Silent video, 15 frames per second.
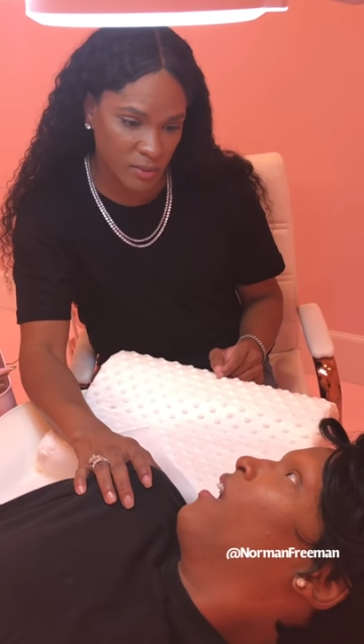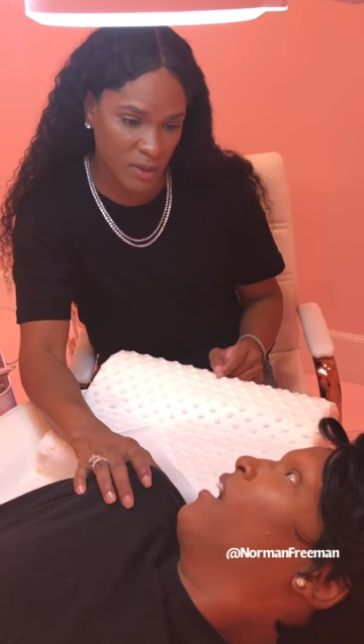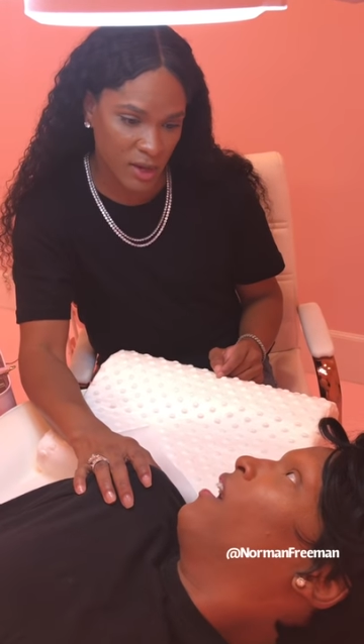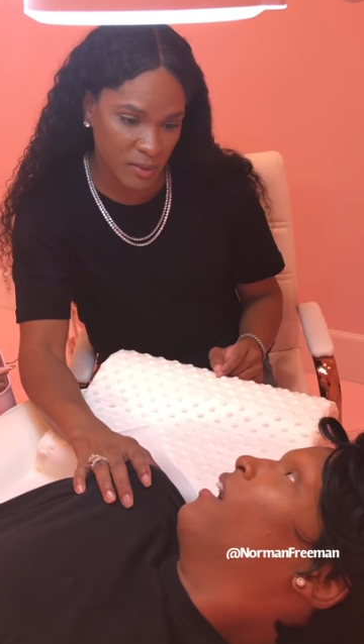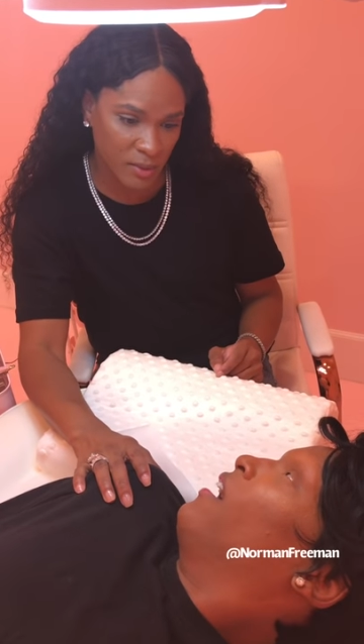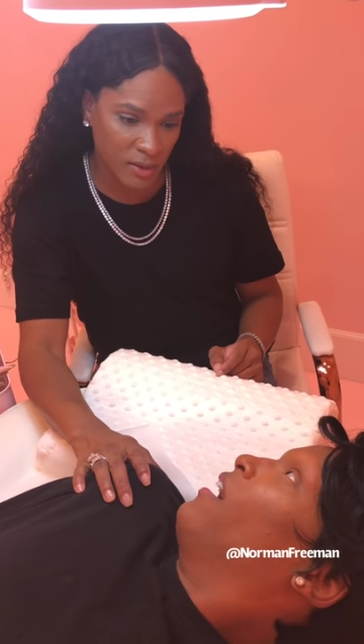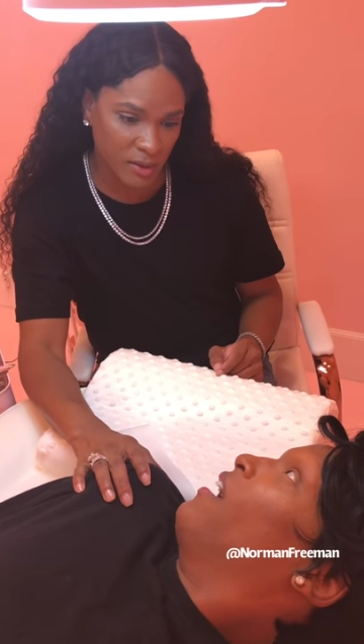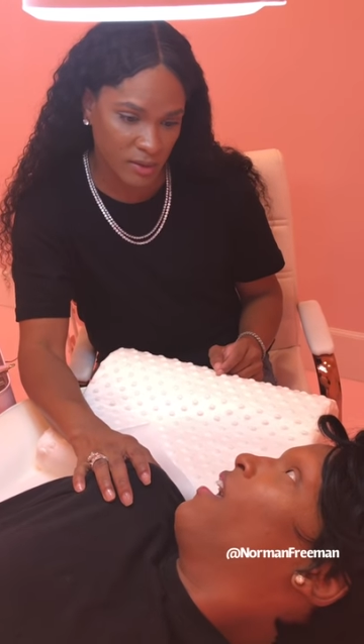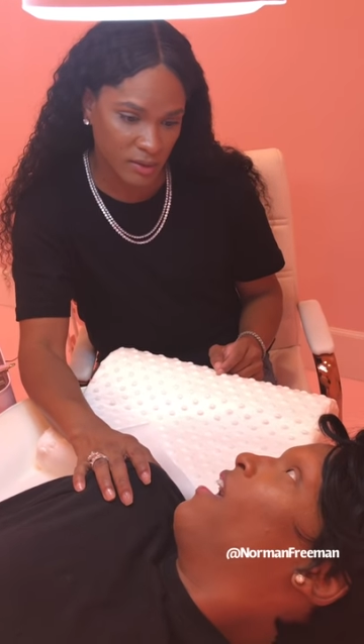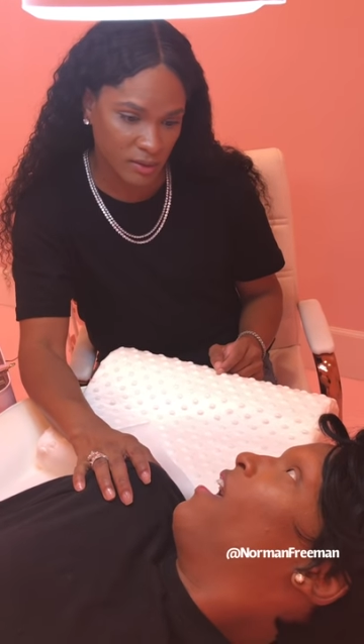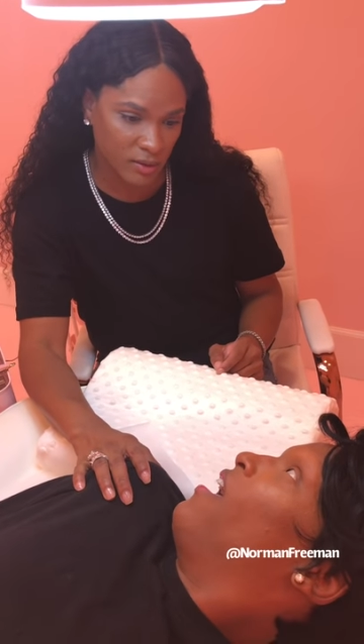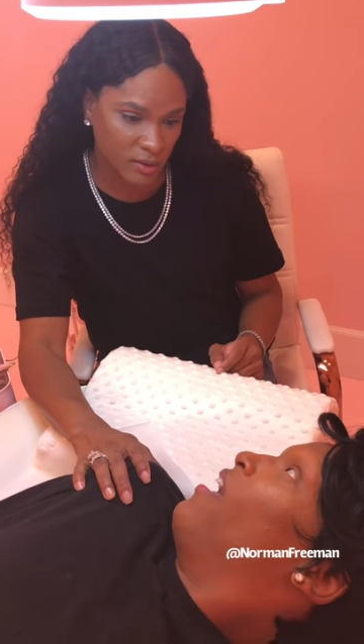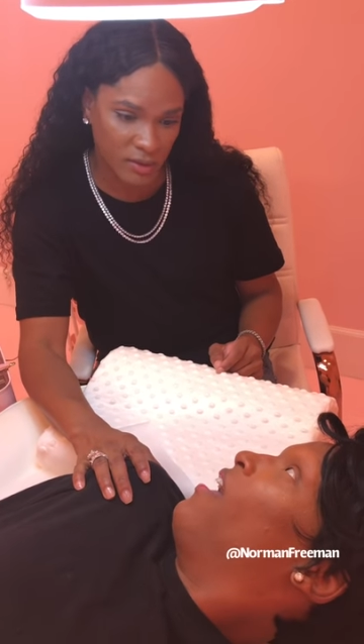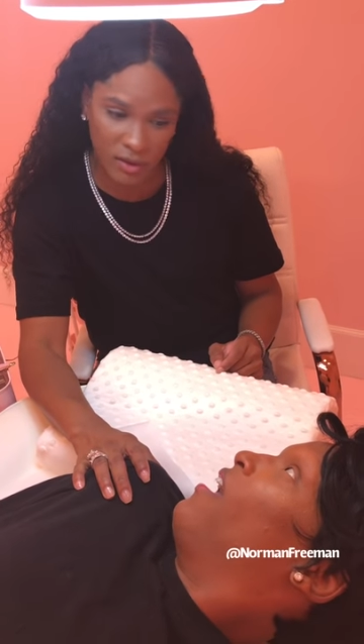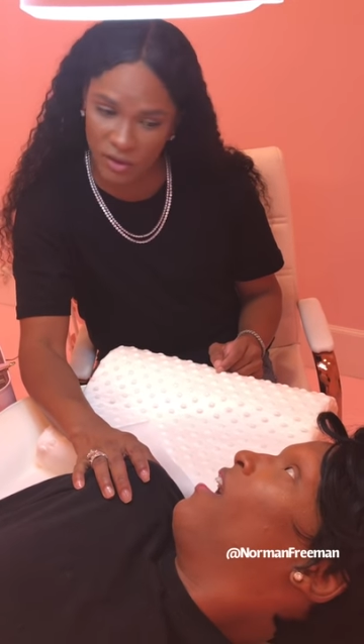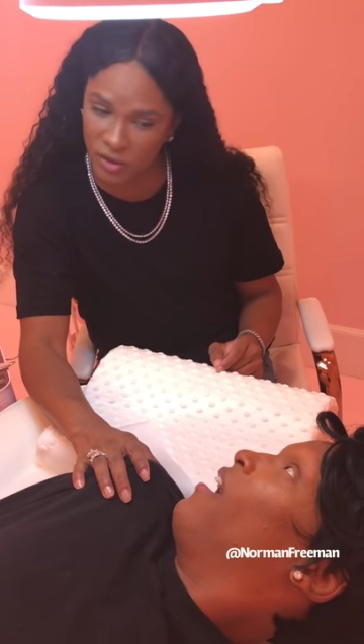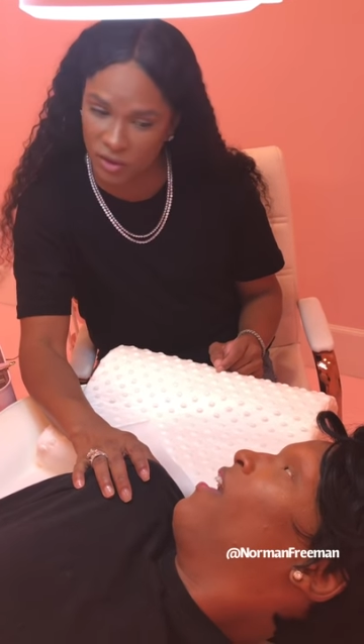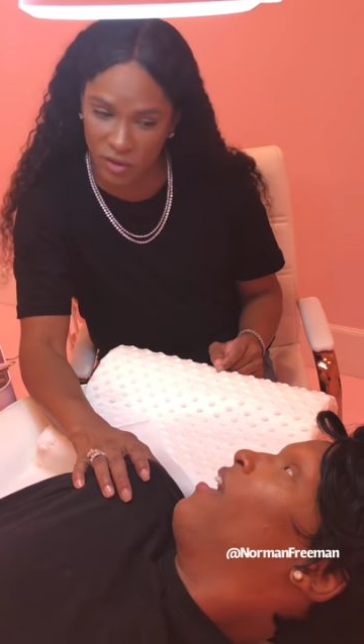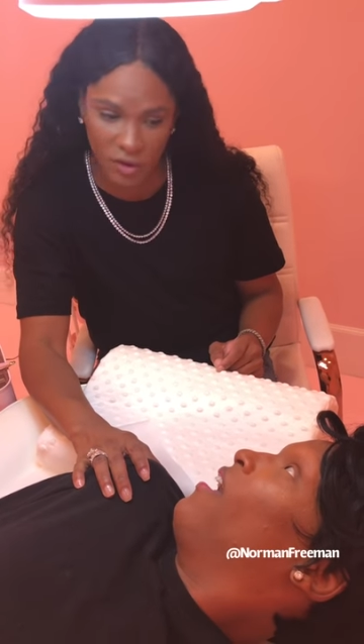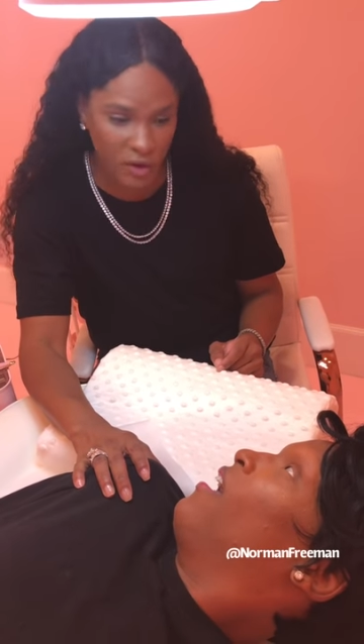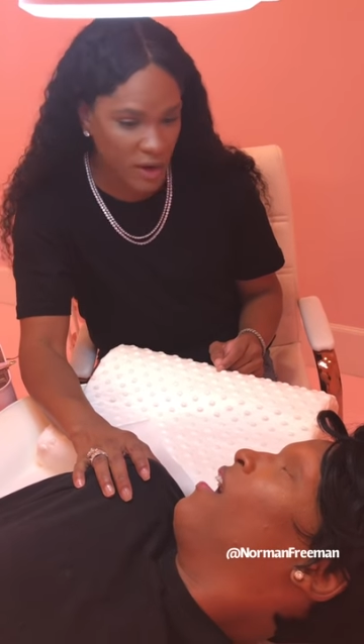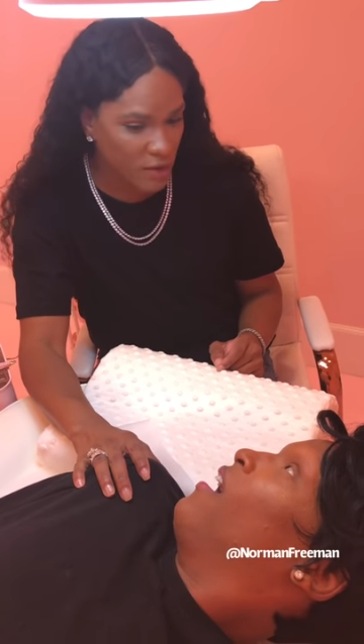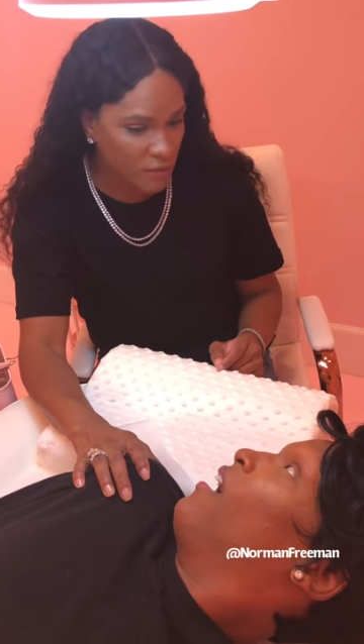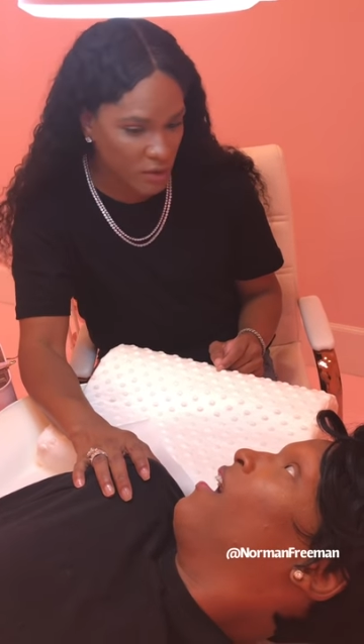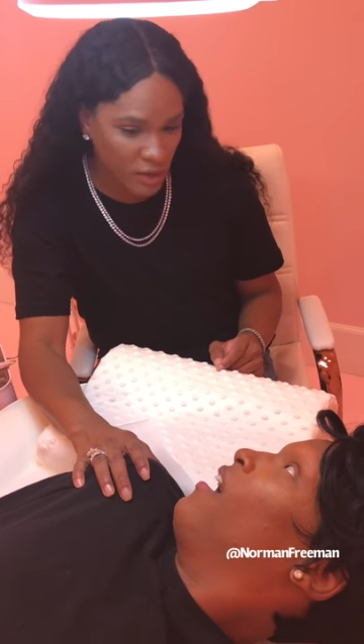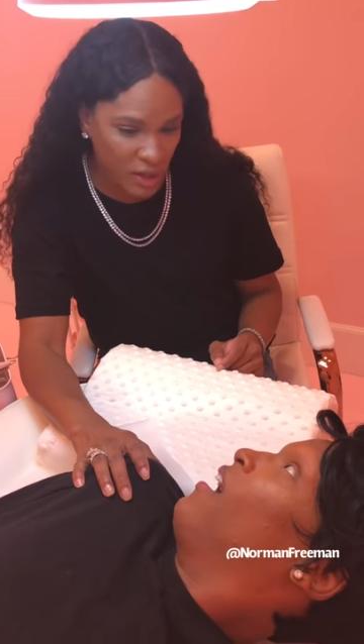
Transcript: baby. Because you don't have no